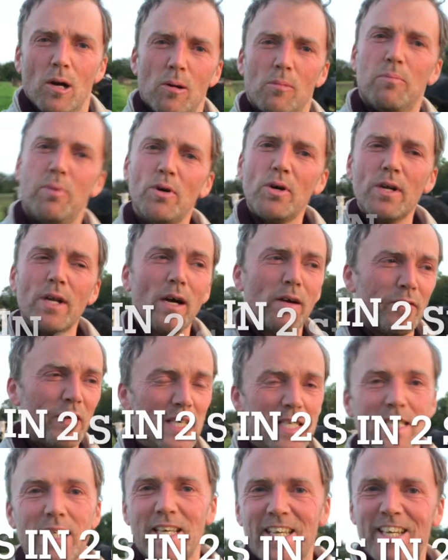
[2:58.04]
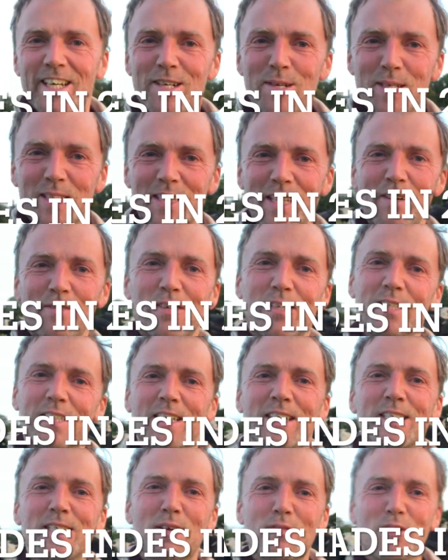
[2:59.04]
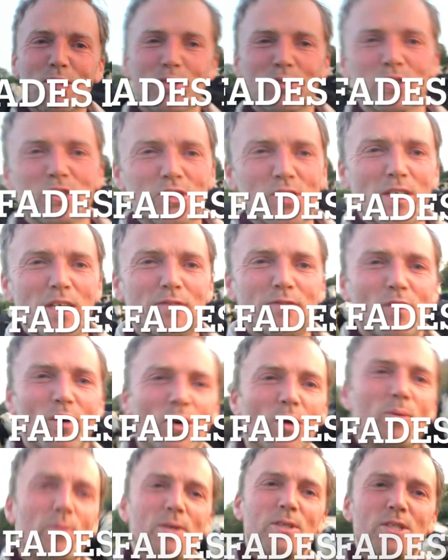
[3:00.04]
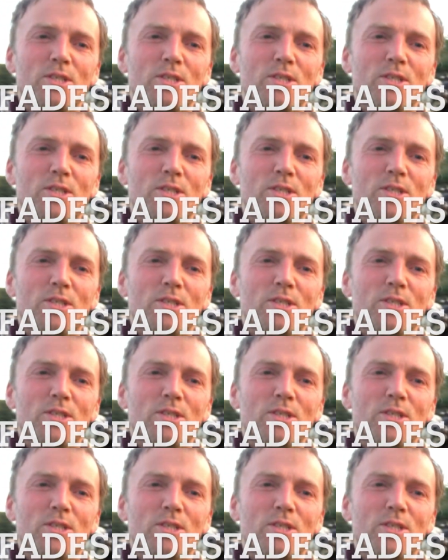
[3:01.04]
But obviously, things never go straight forward.